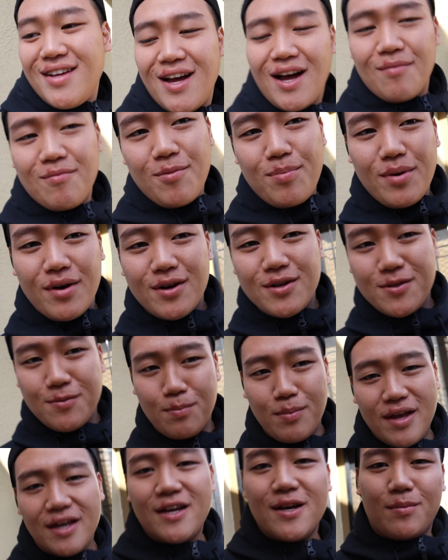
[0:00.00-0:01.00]
I'm gonna put on
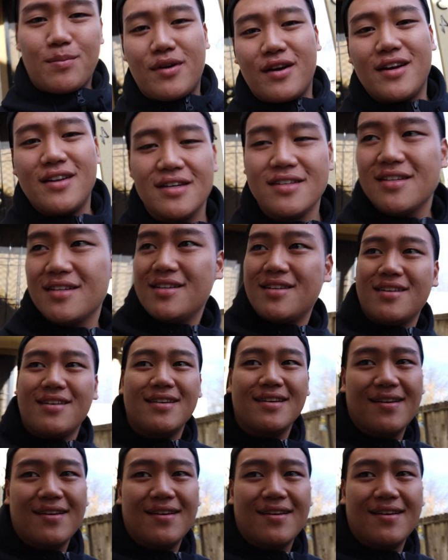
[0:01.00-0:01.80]
some makeup, guys.